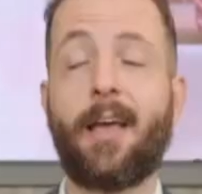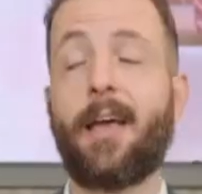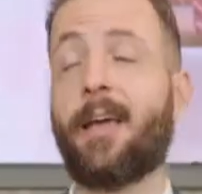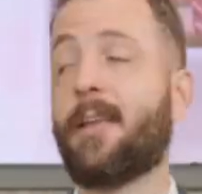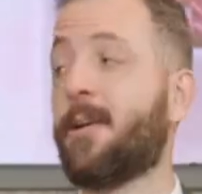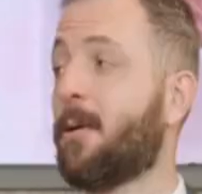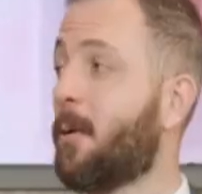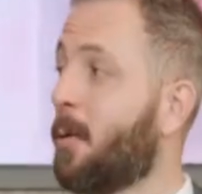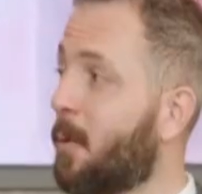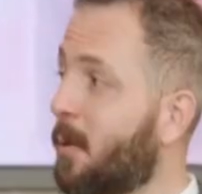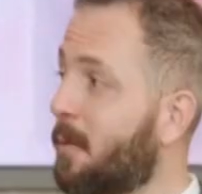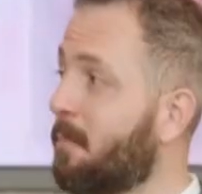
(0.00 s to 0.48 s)

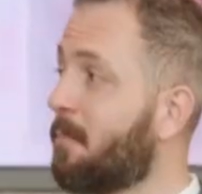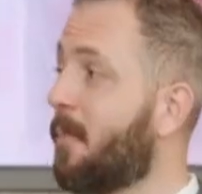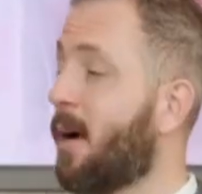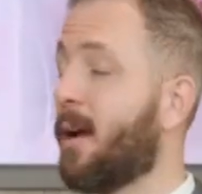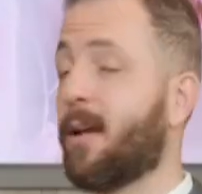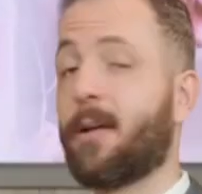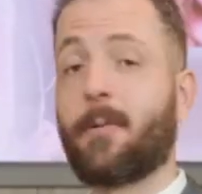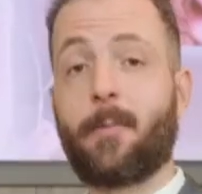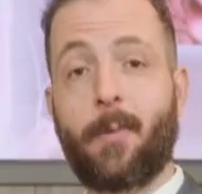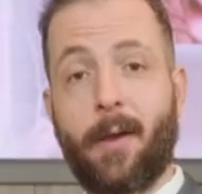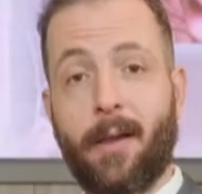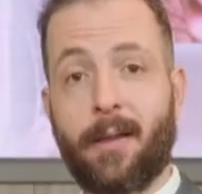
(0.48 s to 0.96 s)
and on
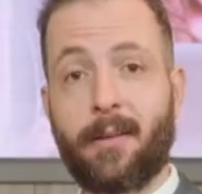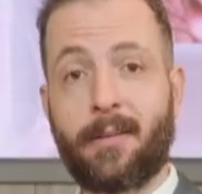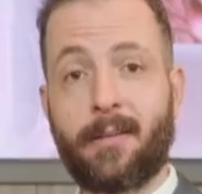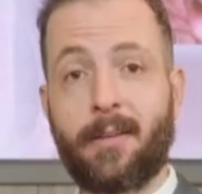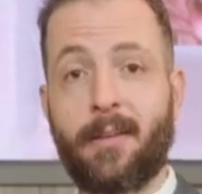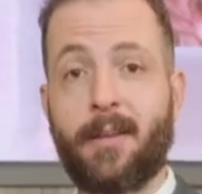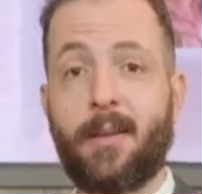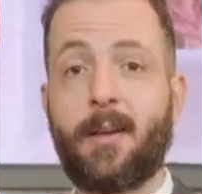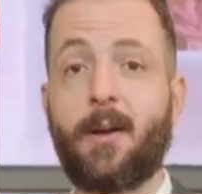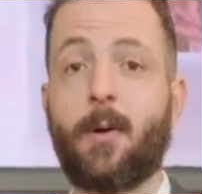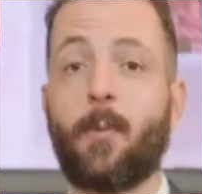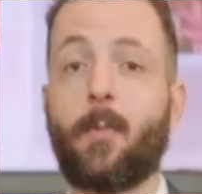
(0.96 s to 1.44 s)
my right,
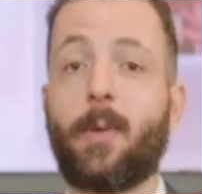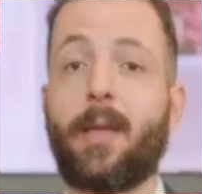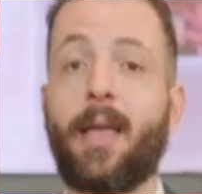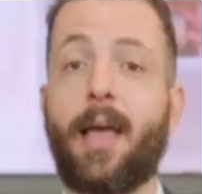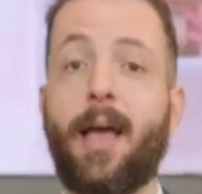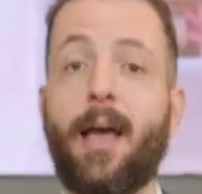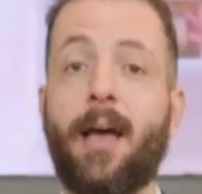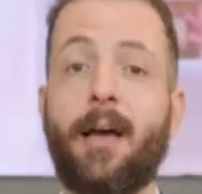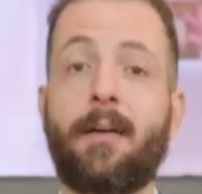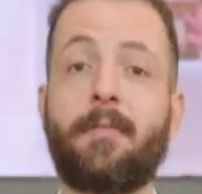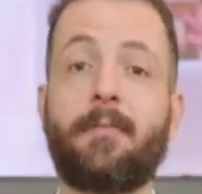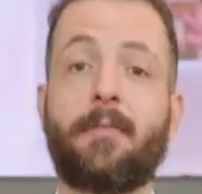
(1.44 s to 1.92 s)
we
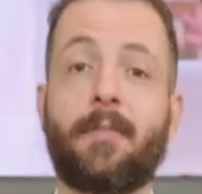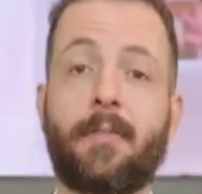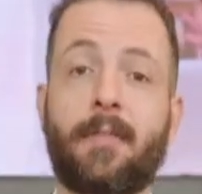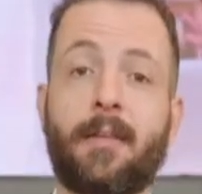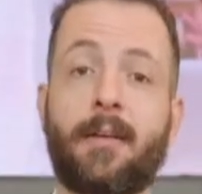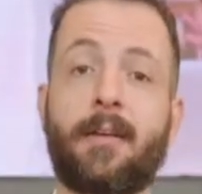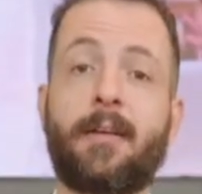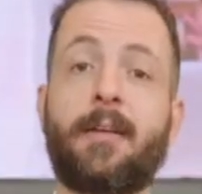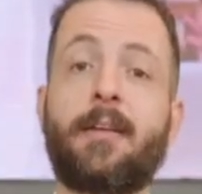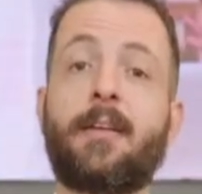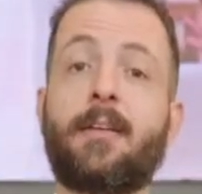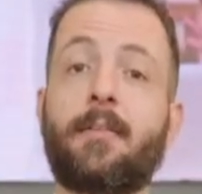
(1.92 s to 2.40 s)
have the